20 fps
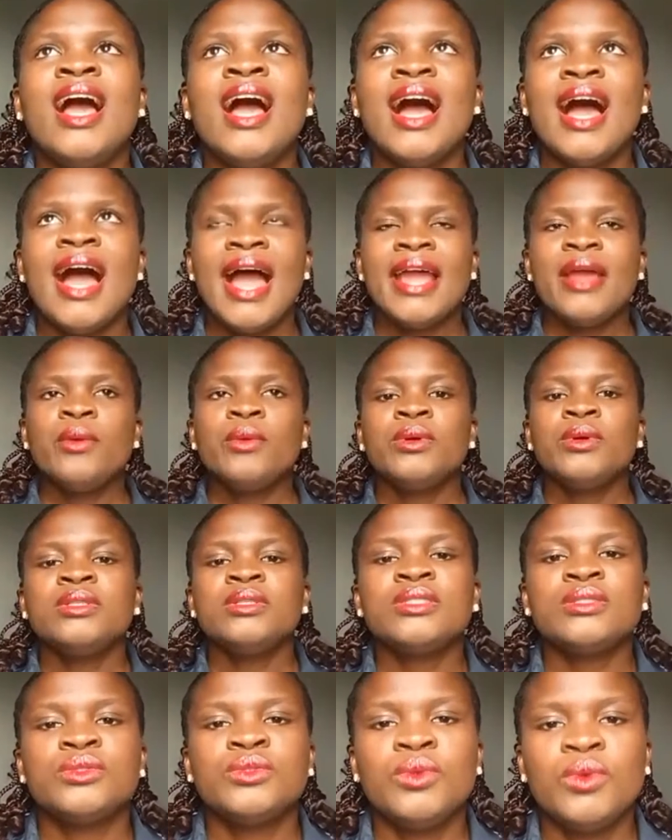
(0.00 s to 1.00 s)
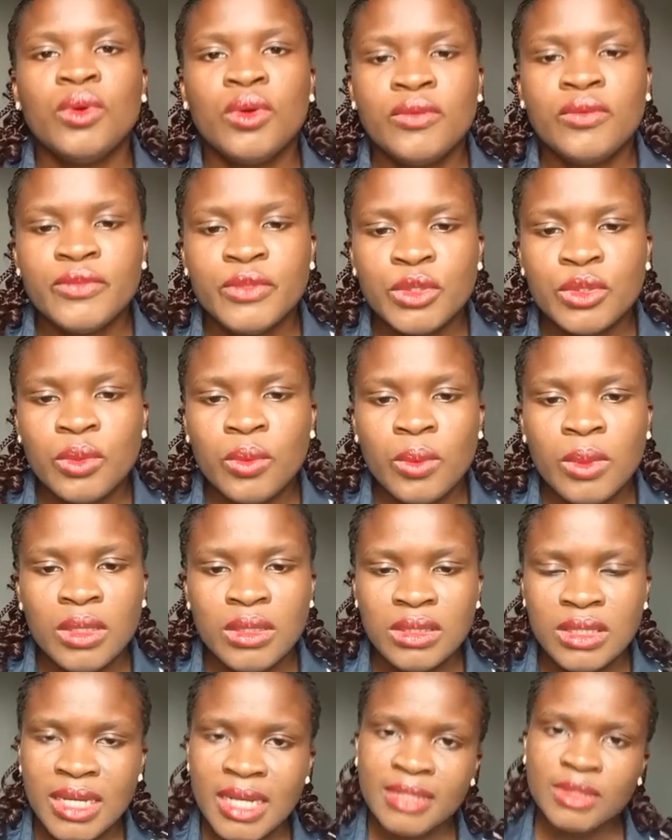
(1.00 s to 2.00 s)
I once know of someone
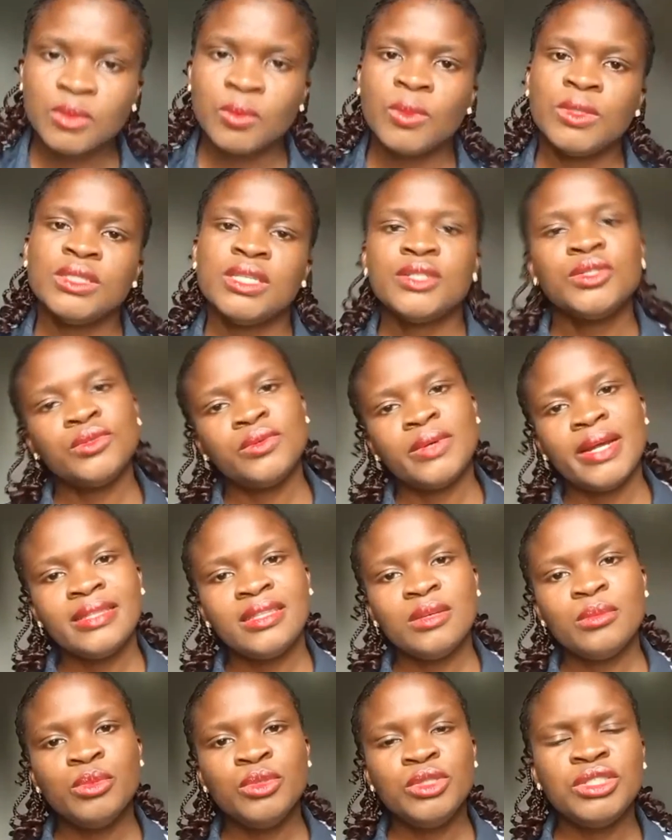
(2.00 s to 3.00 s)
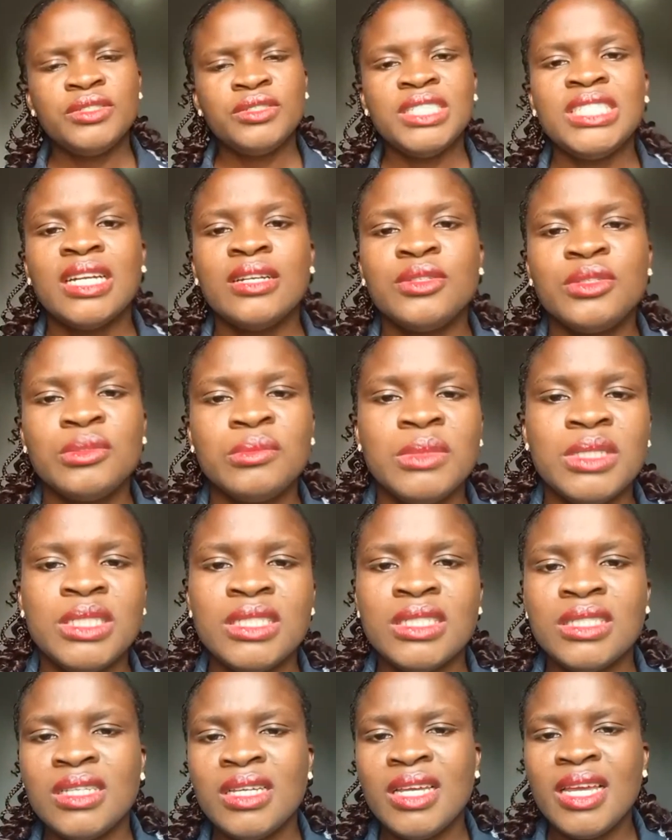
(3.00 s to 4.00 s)
that wanted to write a book. She reached out to me. She
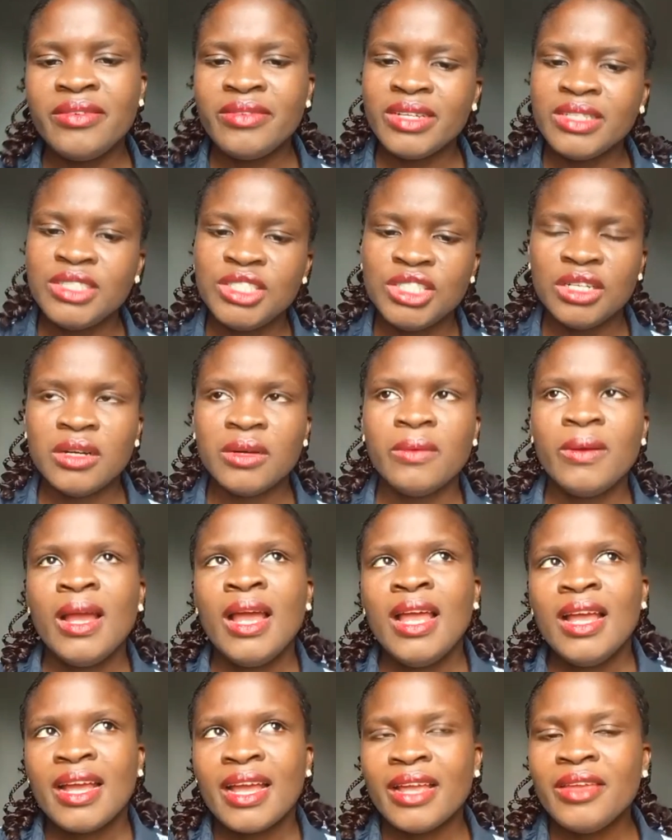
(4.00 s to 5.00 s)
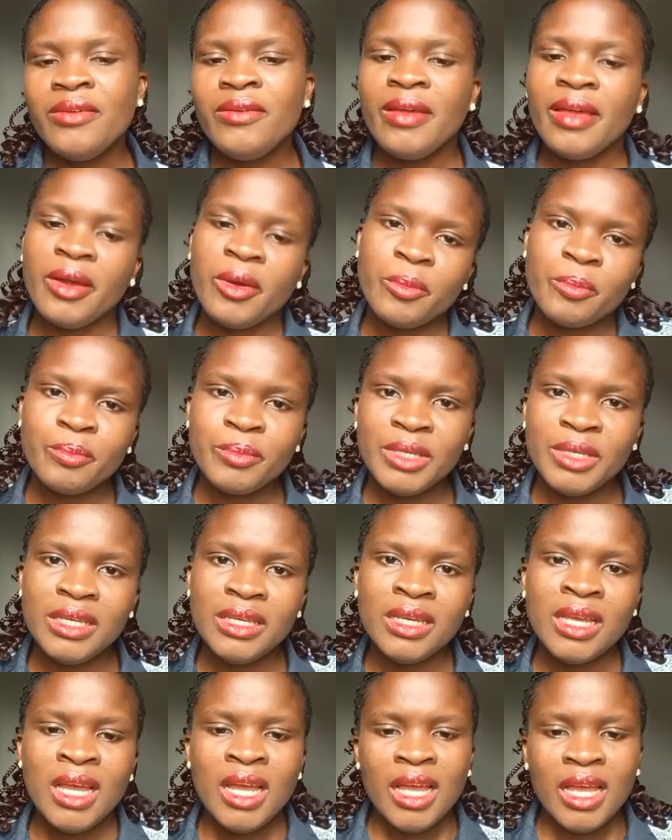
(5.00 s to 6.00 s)
said, "Hey Rachel, can you help me
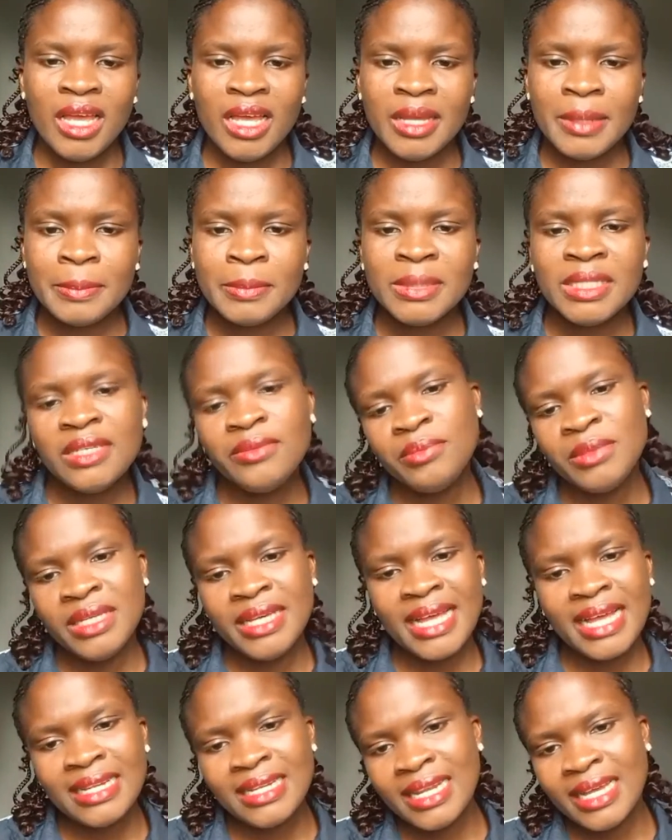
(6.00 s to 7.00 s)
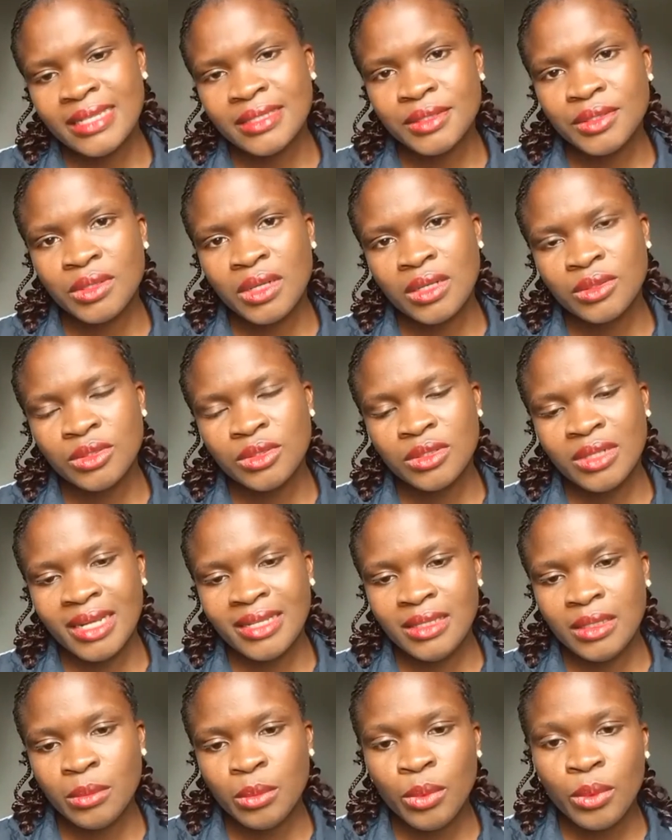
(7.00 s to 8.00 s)
give me guidelines on how to write a
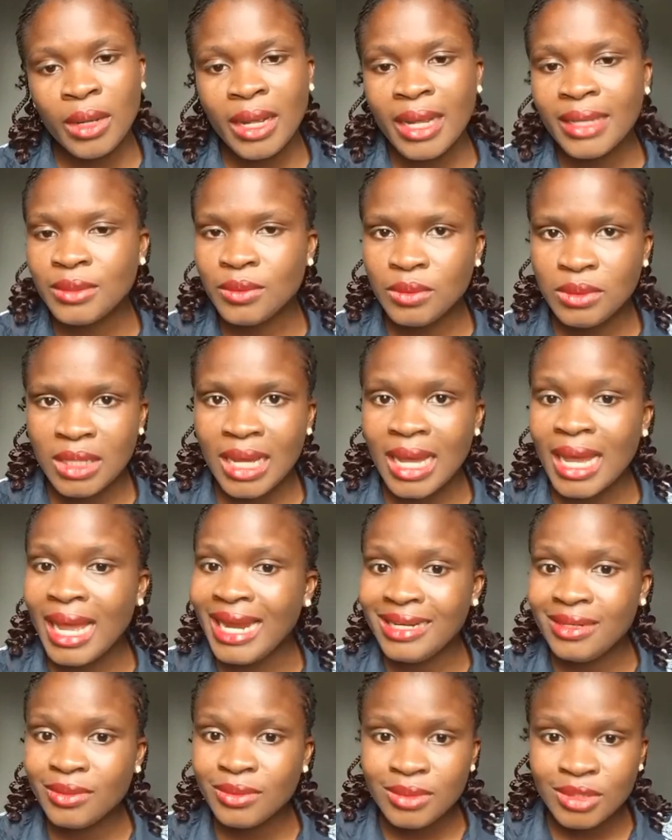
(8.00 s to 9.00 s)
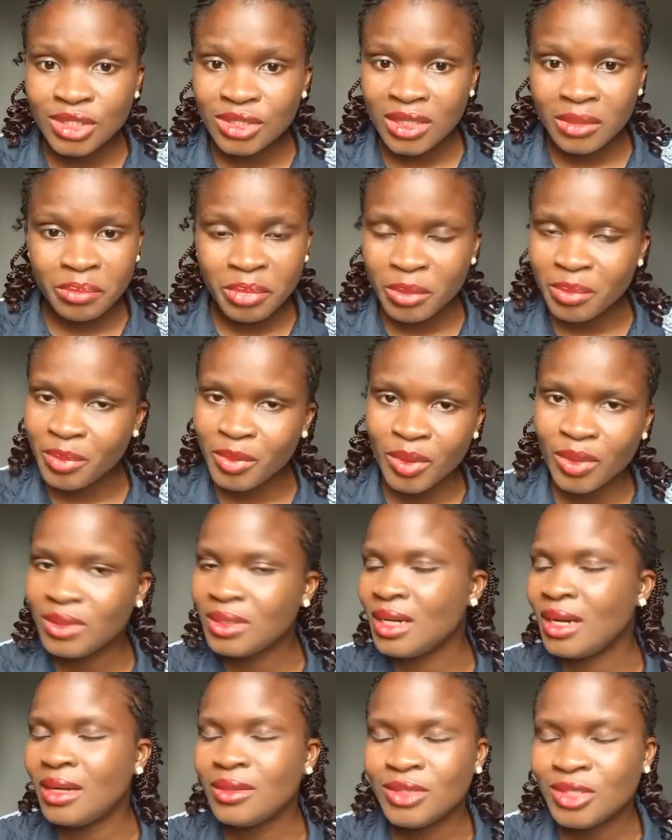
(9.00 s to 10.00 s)
book?" I told her, I don't train people on
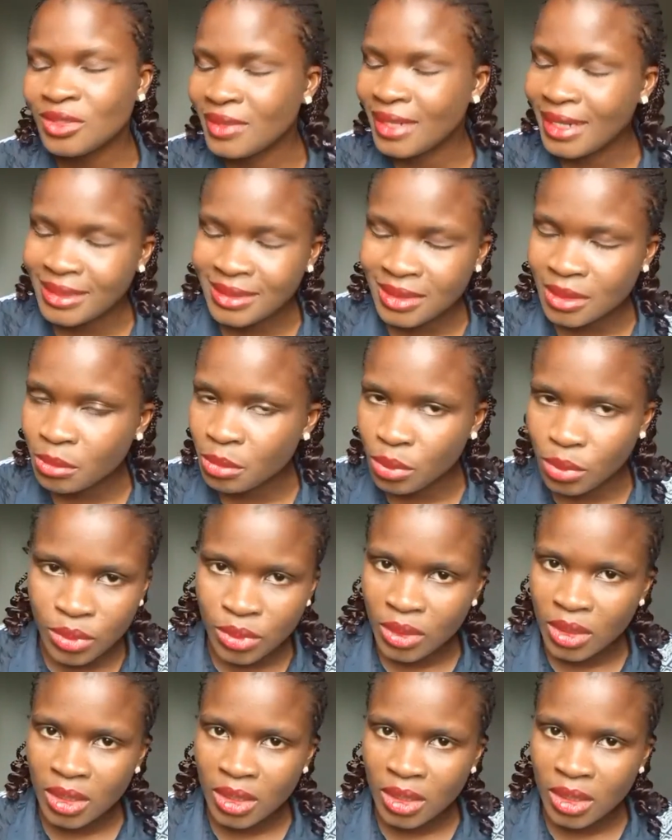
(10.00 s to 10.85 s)
how to write a book.